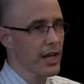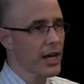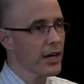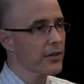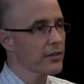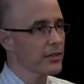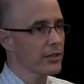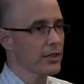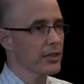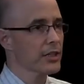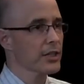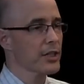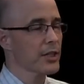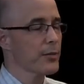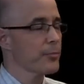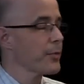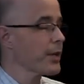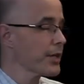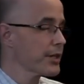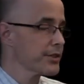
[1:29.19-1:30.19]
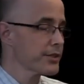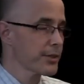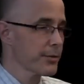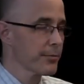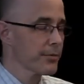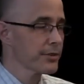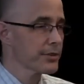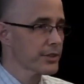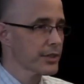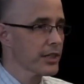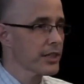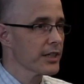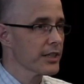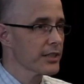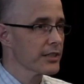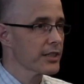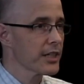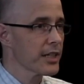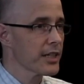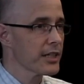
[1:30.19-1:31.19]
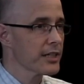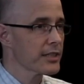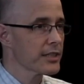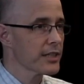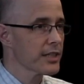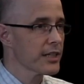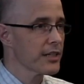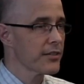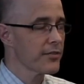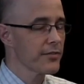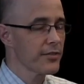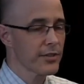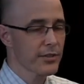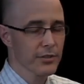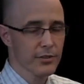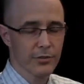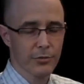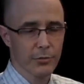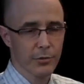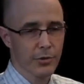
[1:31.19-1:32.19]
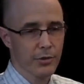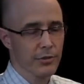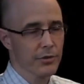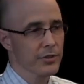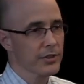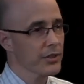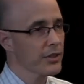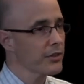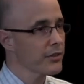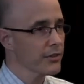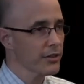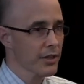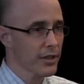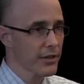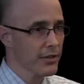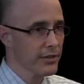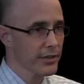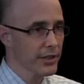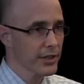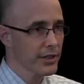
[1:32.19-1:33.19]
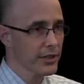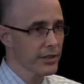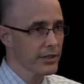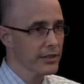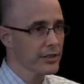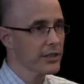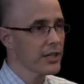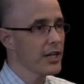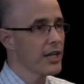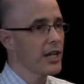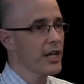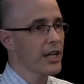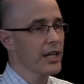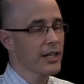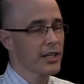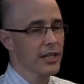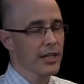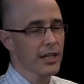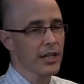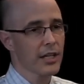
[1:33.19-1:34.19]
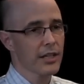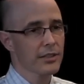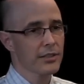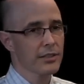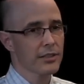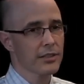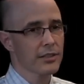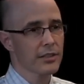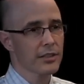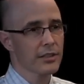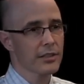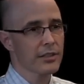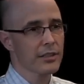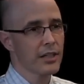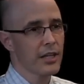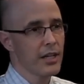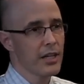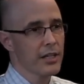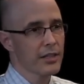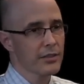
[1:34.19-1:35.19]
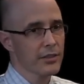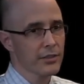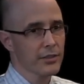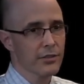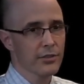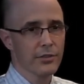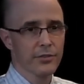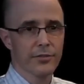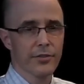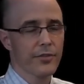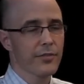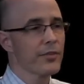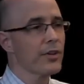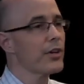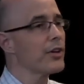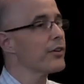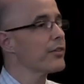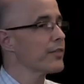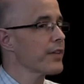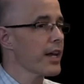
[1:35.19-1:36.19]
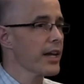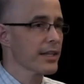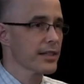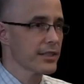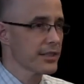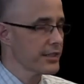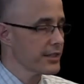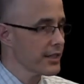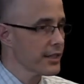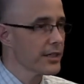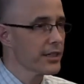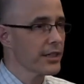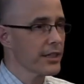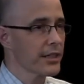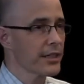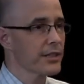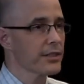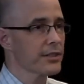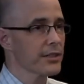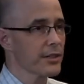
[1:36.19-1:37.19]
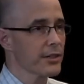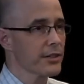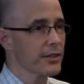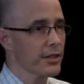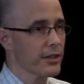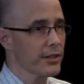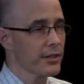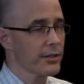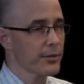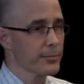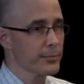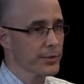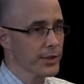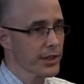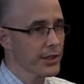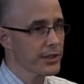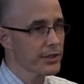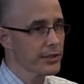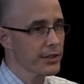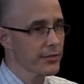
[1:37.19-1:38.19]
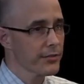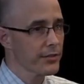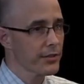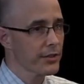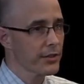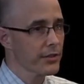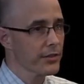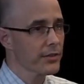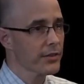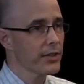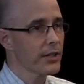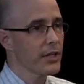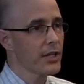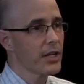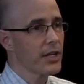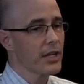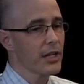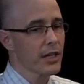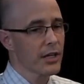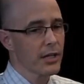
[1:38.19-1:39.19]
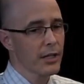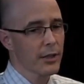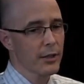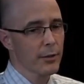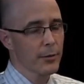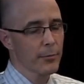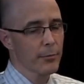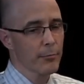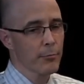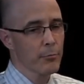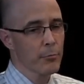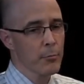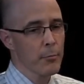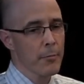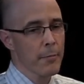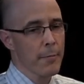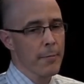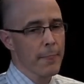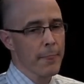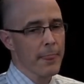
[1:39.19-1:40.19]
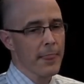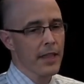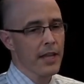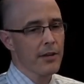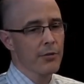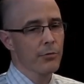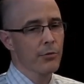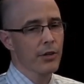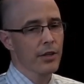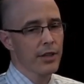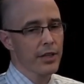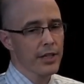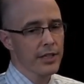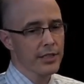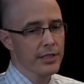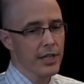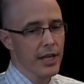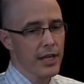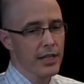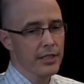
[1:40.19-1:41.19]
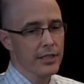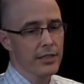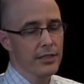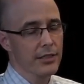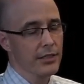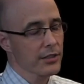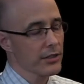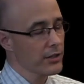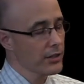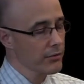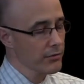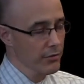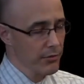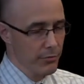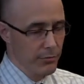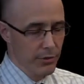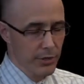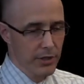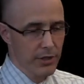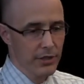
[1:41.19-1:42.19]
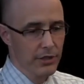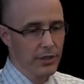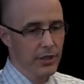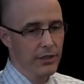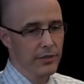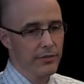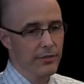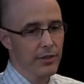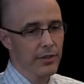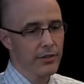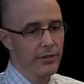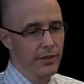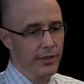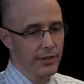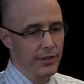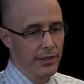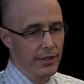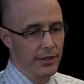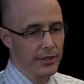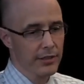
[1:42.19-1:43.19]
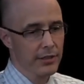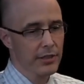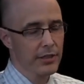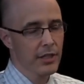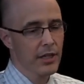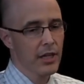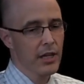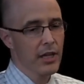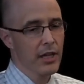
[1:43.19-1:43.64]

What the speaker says: outlook that mainstream science has, that the physical world is all that there is, and that consciousness just sort of evolved accidentally as our brains evolved. What these cases, along with work in a lot of other areas,